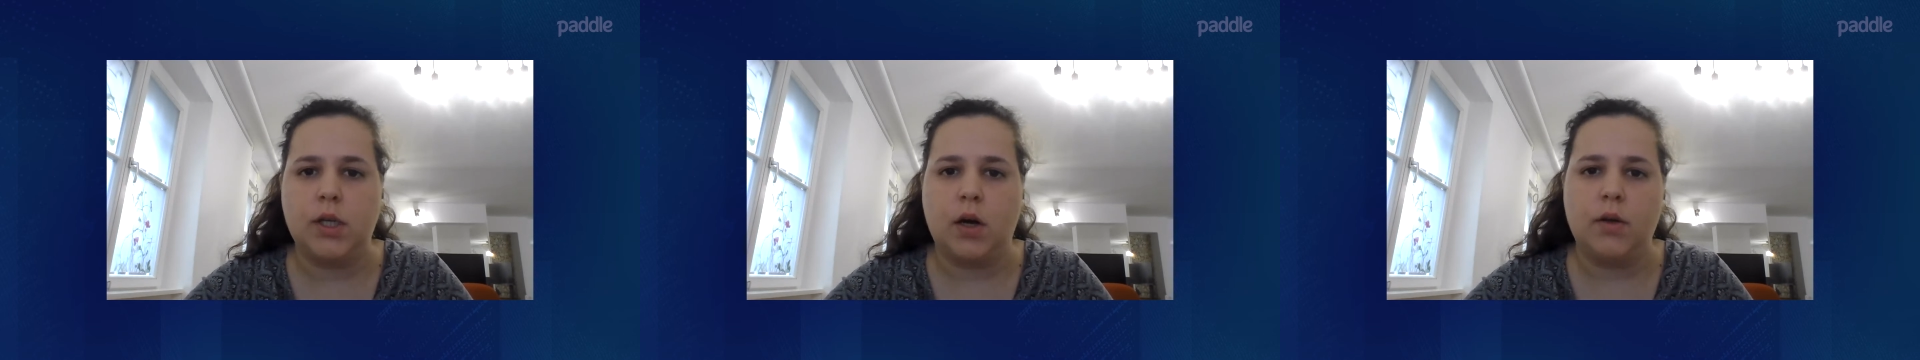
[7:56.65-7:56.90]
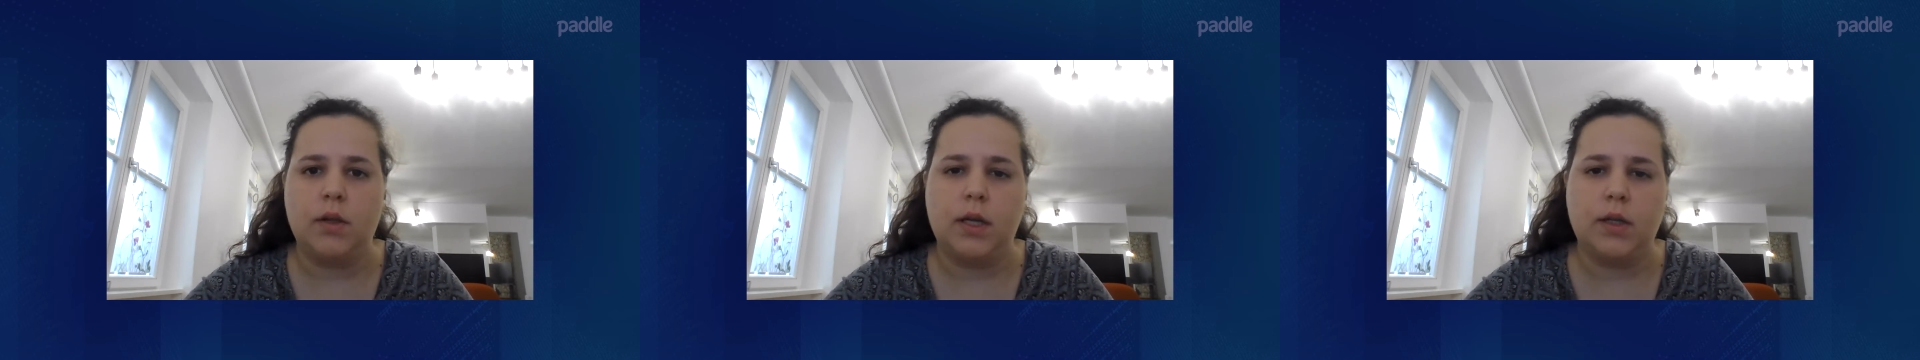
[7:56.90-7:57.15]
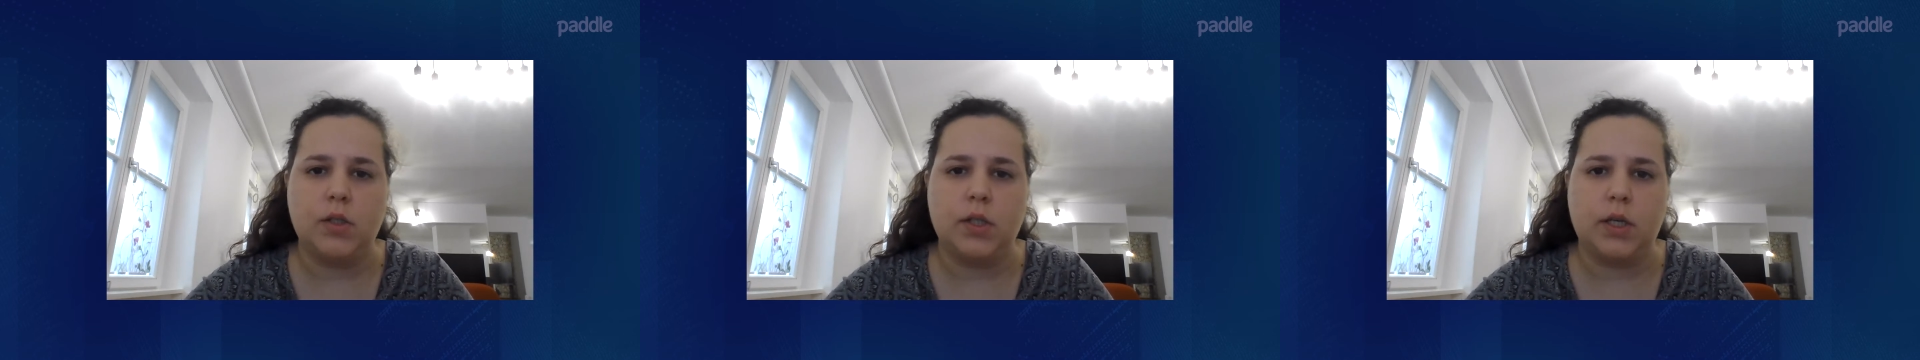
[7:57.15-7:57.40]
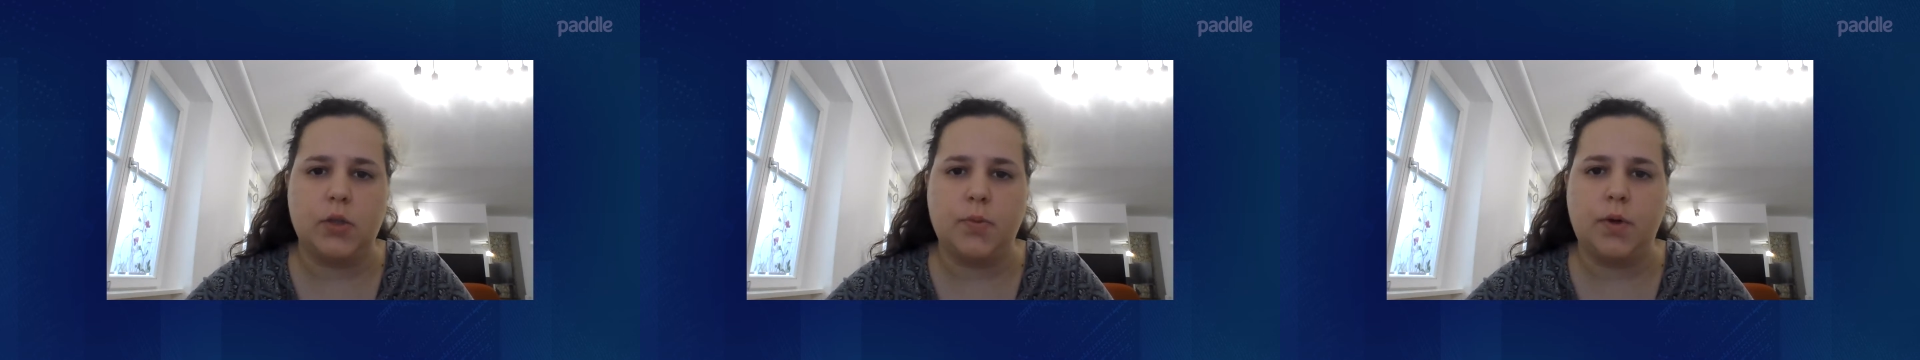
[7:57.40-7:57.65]
are the last
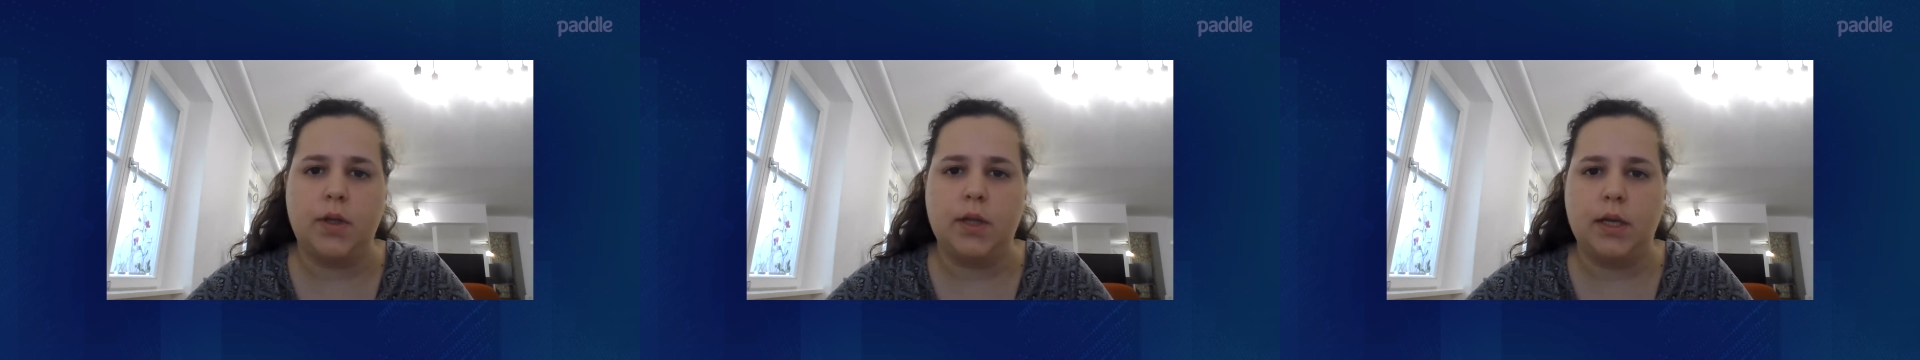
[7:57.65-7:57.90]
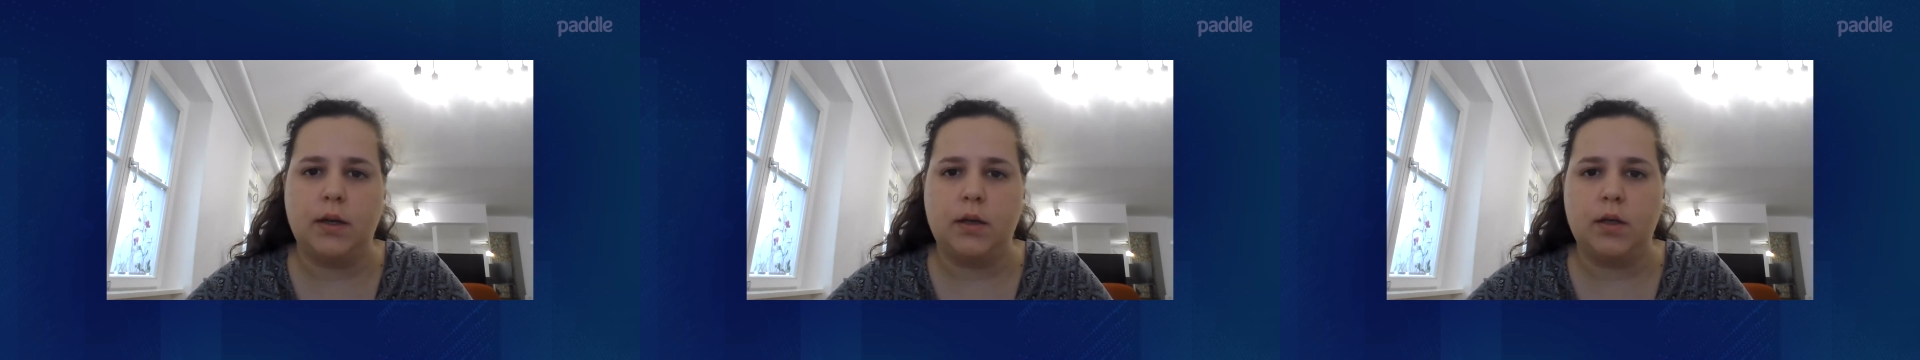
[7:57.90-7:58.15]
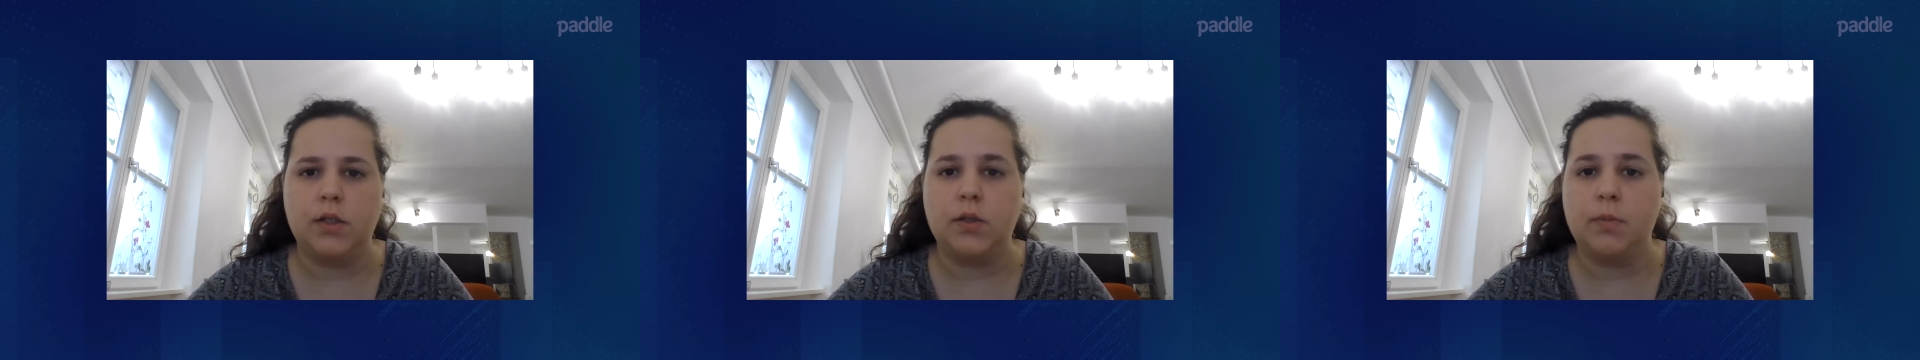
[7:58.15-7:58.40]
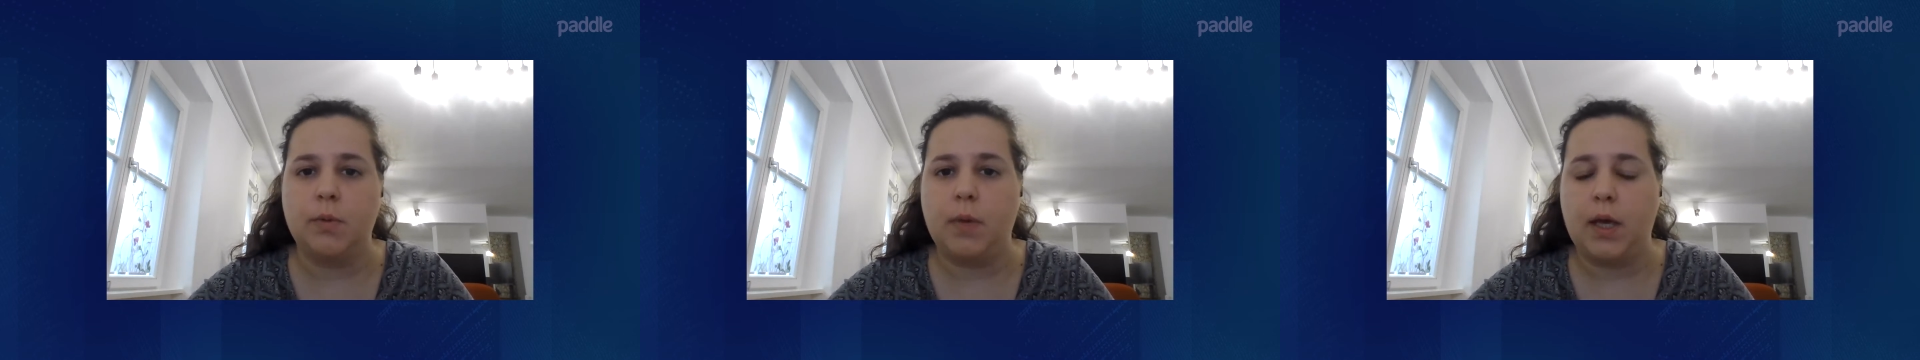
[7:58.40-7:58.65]
touch point that a
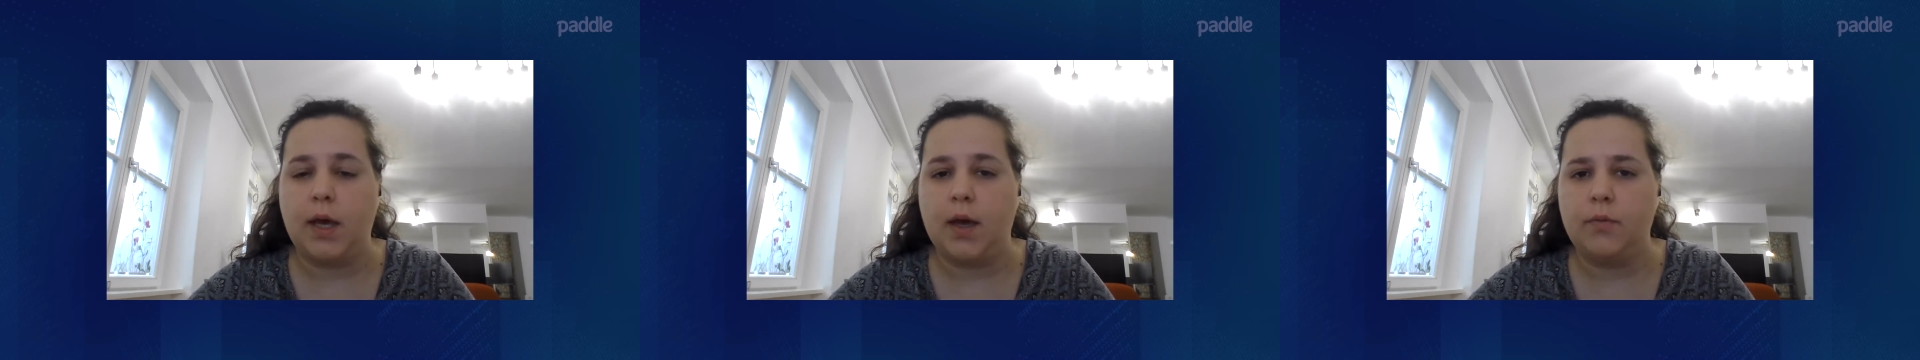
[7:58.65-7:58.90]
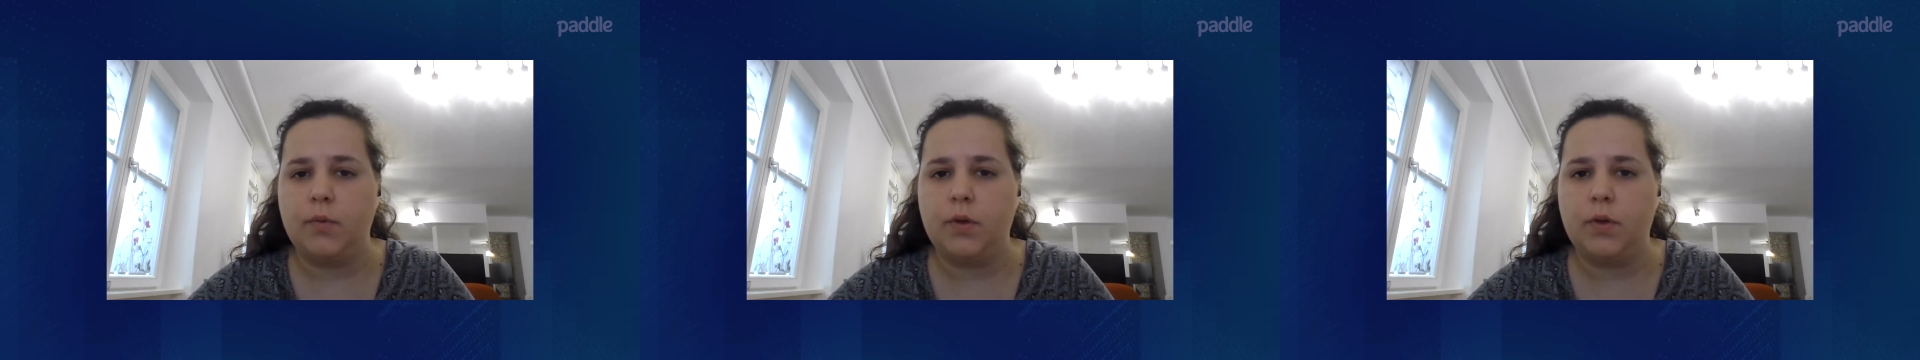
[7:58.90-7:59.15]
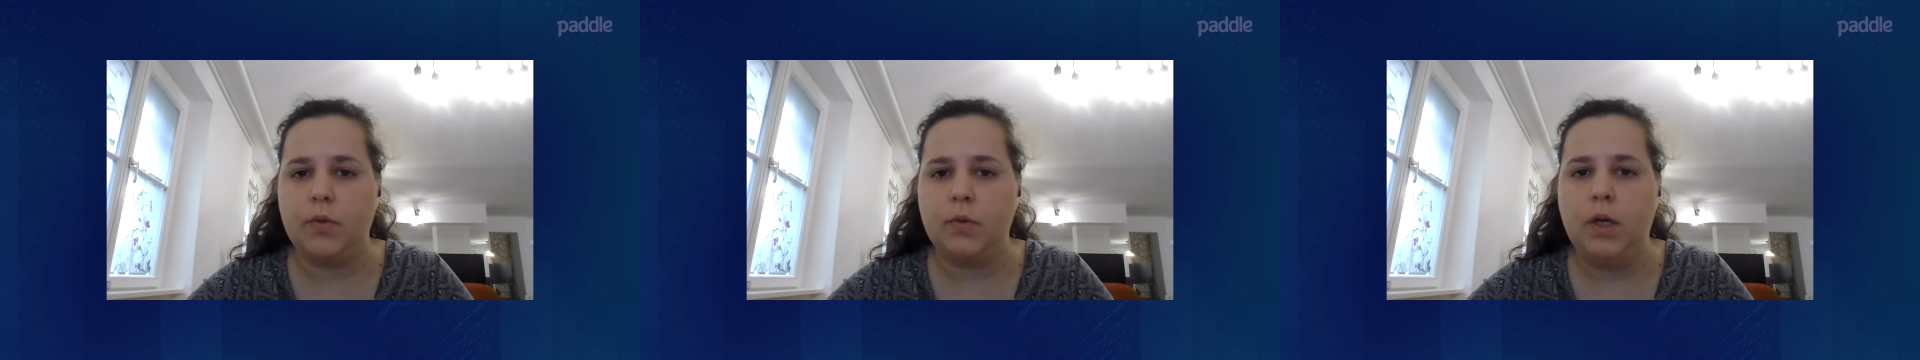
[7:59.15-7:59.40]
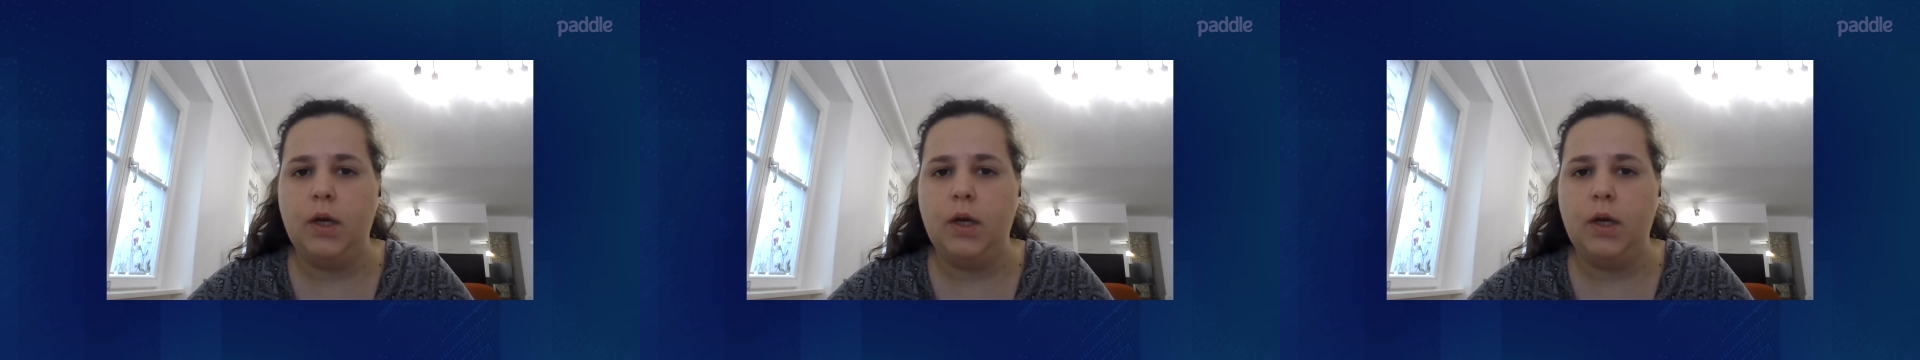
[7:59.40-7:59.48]
customer may have with you.